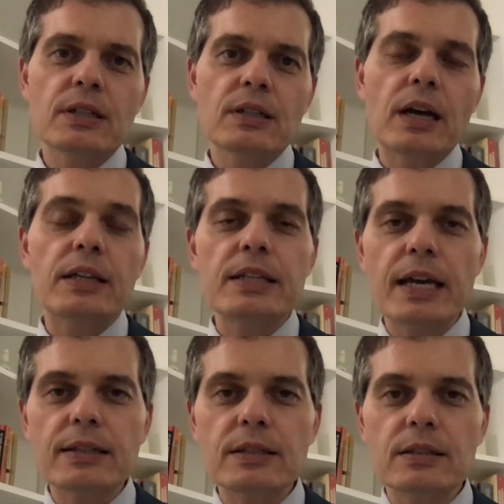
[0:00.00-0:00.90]
And
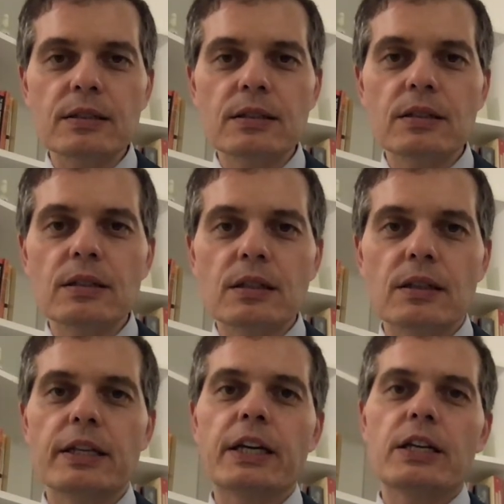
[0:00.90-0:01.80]
yet,
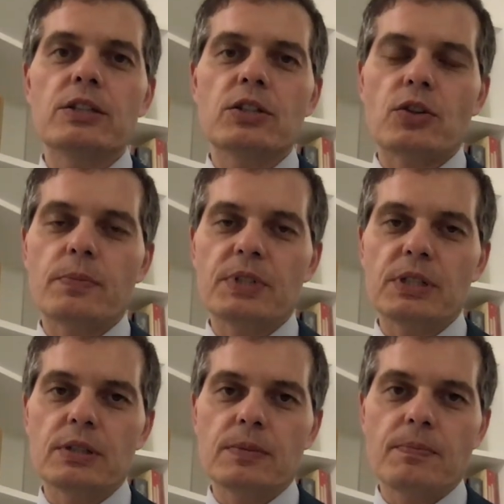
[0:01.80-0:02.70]
they get disrupted.
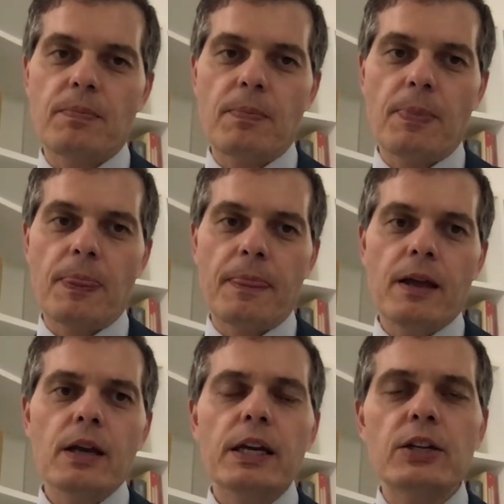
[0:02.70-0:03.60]

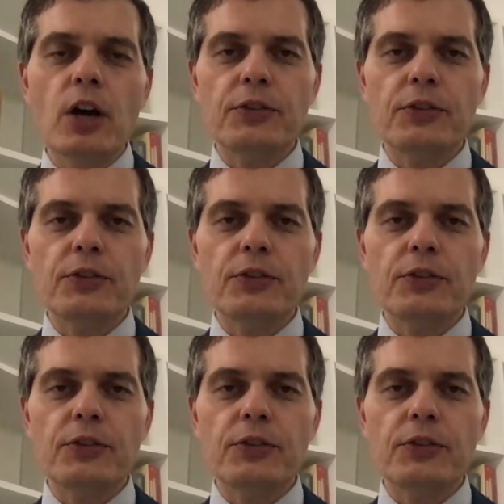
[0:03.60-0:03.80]
In other